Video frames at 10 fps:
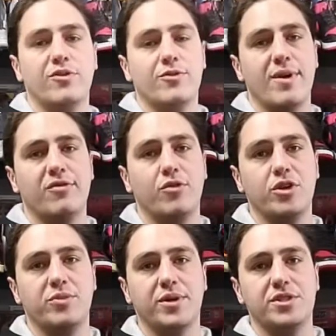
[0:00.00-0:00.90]
for about
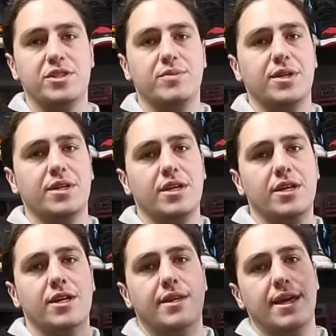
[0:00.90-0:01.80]
40 plus shipping,
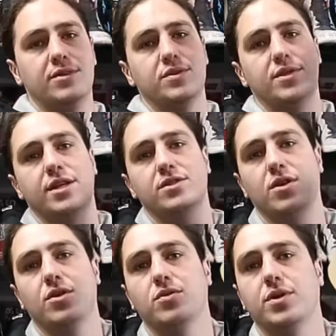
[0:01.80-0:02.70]
and that's what's next
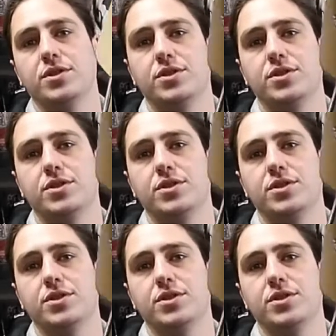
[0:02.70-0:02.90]
on what's